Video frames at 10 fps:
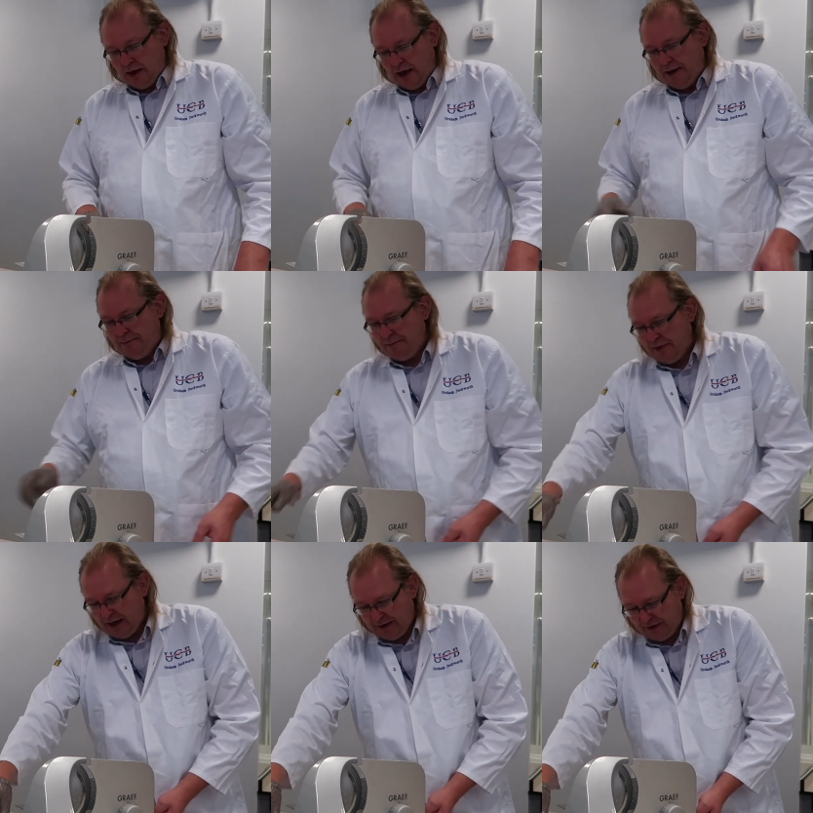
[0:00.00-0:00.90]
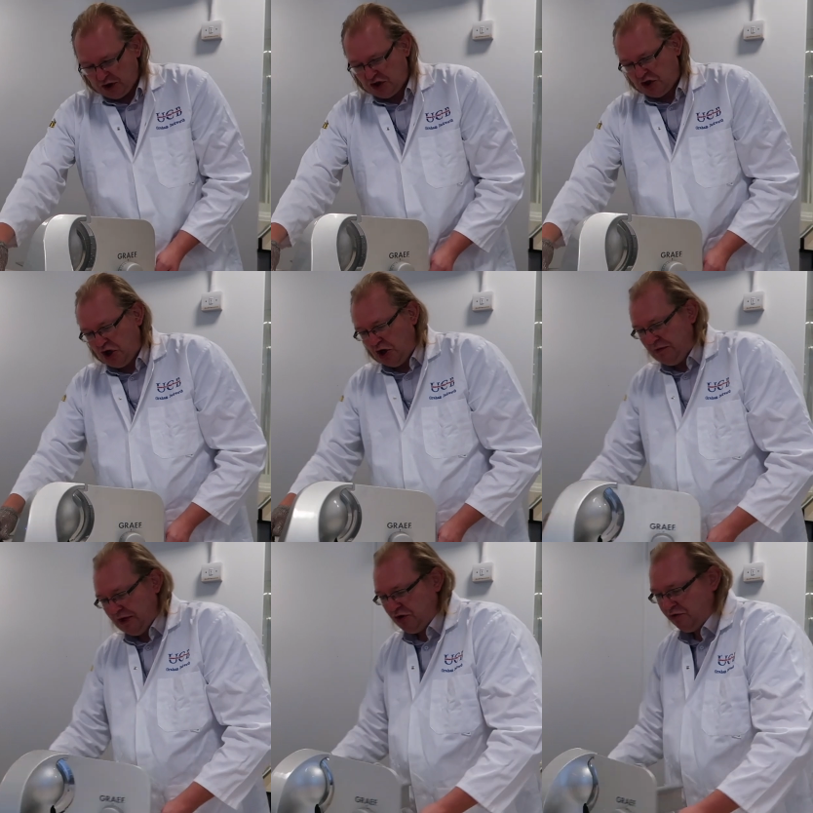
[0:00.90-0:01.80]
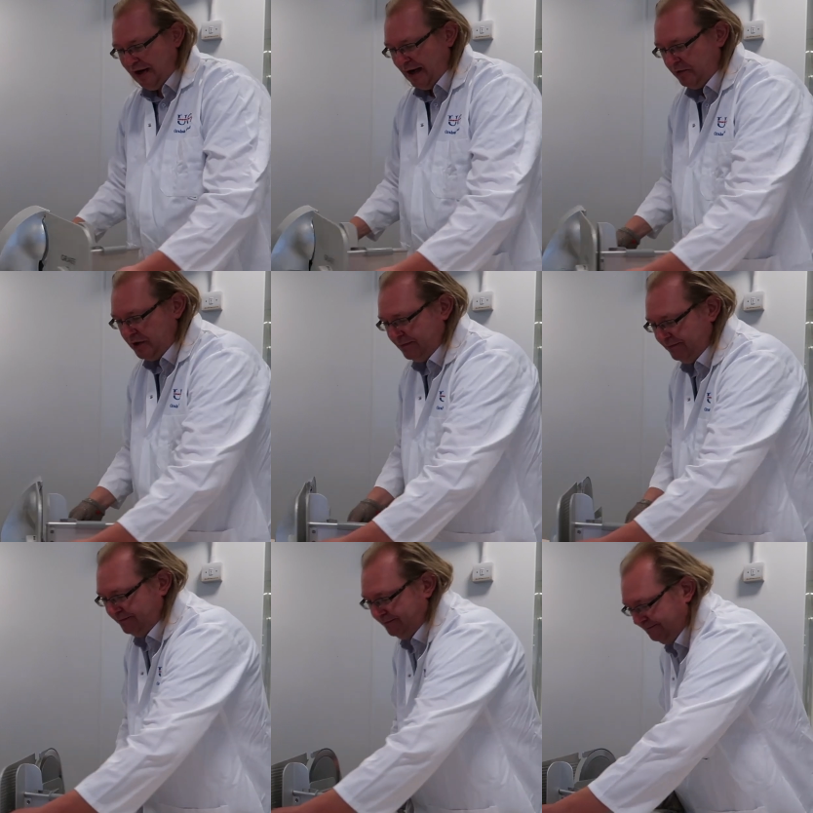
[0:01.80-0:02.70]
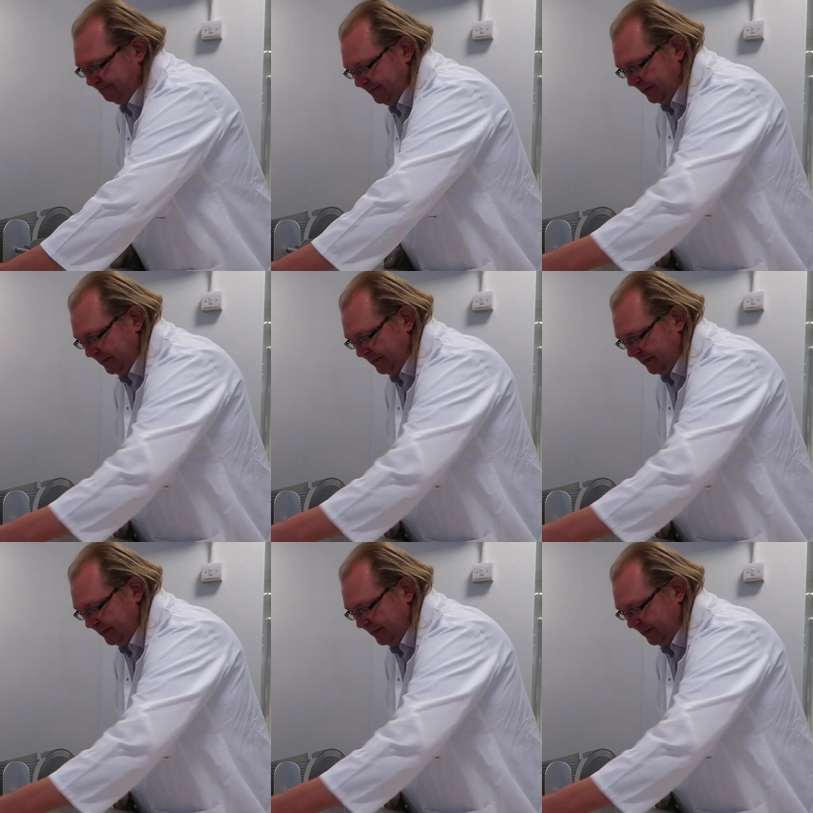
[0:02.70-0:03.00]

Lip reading: If I just turn this round,